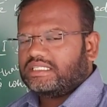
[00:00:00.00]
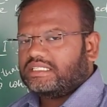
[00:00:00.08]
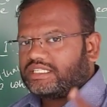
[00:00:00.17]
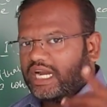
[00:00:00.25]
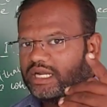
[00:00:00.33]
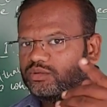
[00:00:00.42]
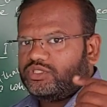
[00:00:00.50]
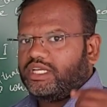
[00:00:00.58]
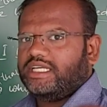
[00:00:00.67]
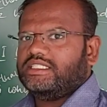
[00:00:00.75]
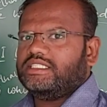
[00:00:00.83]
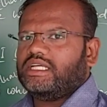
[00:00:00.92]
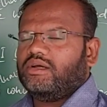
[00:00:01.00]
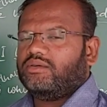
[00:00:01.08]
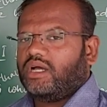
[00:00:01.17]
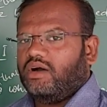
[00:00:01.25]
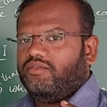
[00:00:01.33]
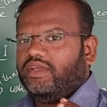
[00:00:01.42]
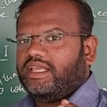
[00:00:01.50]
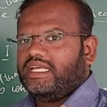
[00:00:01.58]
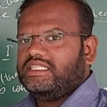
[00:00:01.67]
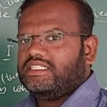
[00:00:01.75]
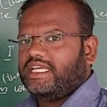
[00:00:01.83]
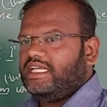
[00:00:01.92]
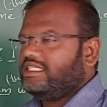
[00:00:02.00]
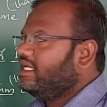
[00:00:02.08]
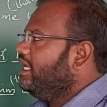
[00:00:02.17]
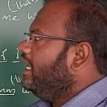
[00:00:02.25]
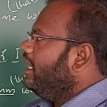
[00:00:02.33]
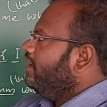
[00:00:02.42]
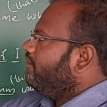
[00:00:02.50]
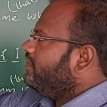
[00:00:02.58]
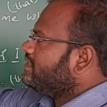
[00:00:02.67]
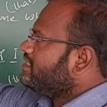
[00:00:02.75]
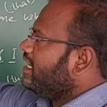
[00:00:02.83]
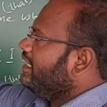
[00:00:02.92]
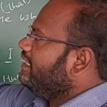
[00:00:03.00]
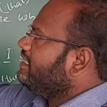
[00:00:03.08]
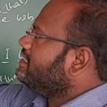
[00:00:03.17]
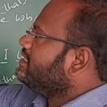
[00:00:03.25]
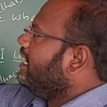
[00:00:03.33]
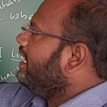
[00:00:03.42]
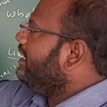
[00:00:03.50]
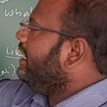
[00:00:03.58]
Try to change it out. How we can change? First understand